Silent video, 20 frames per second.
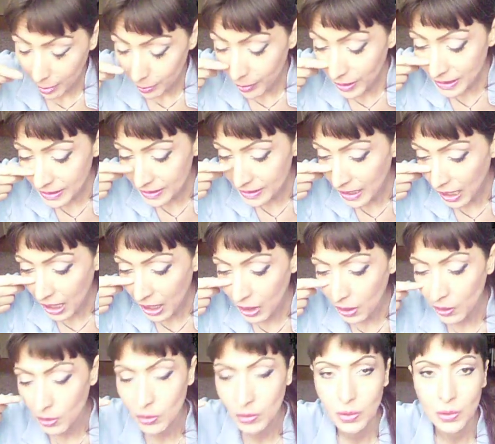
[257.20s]
But
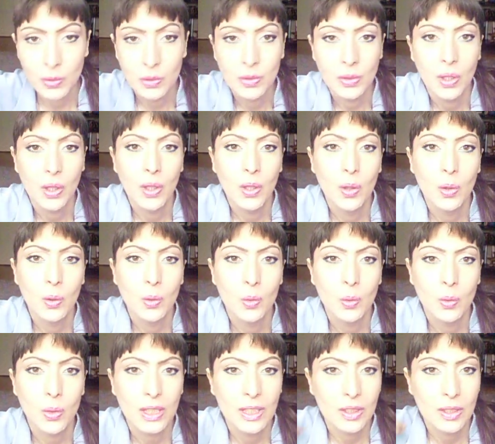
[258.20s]
now you know
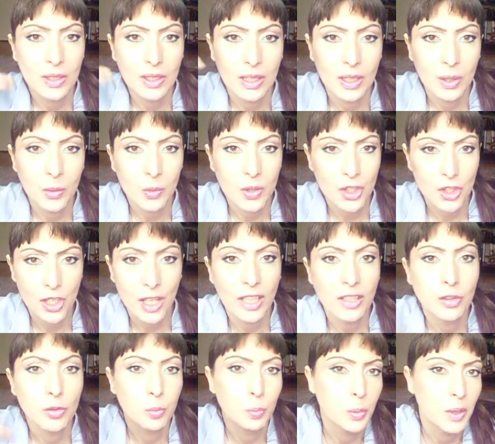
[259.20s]
with which
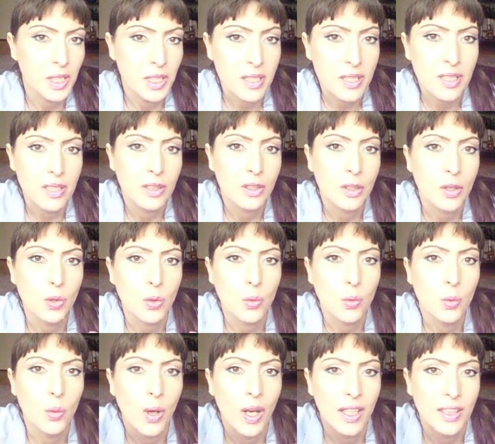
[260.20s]
kind of person
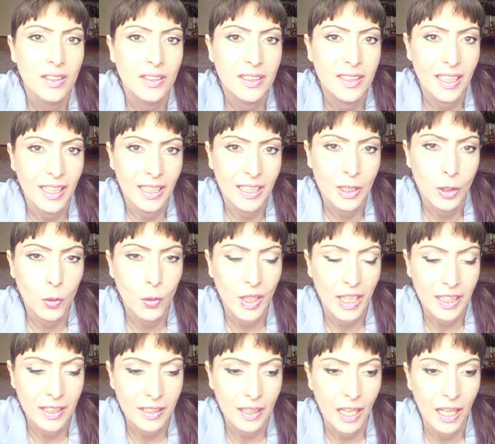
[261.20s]
you are dealing
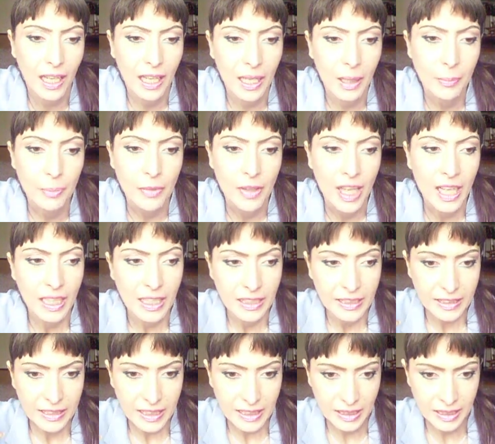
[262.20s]
with.
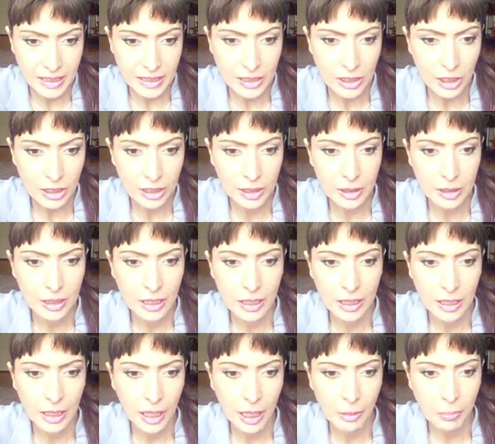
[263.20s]
This is not
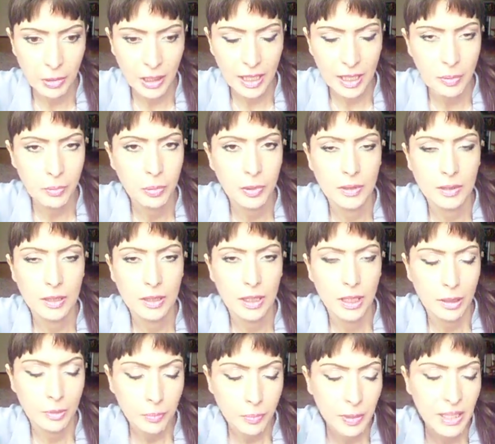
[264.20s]
applicable
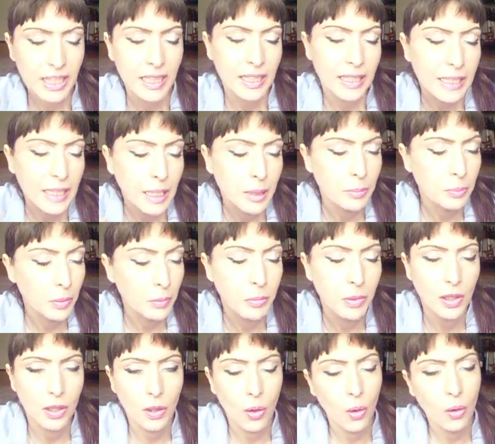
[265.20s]

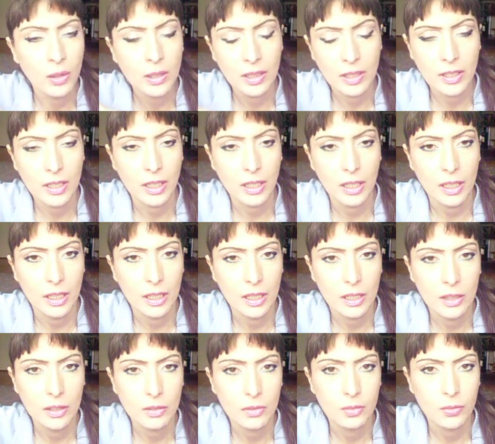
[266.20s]
only
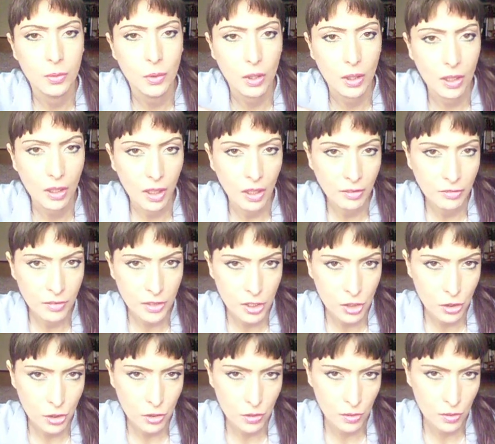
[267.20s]
for love
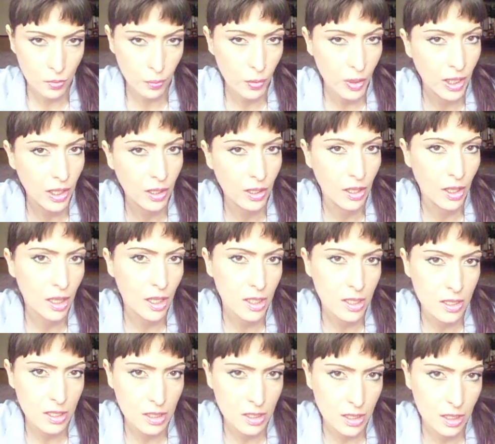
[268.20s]
issues,
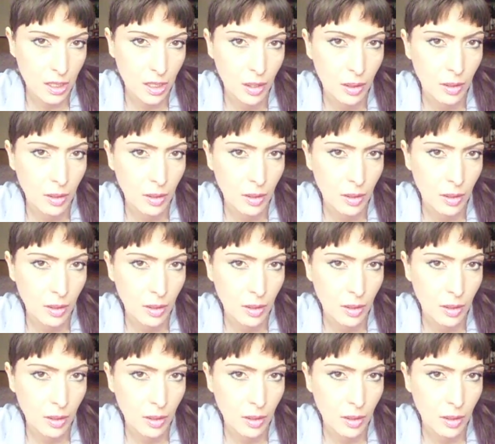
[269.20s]
because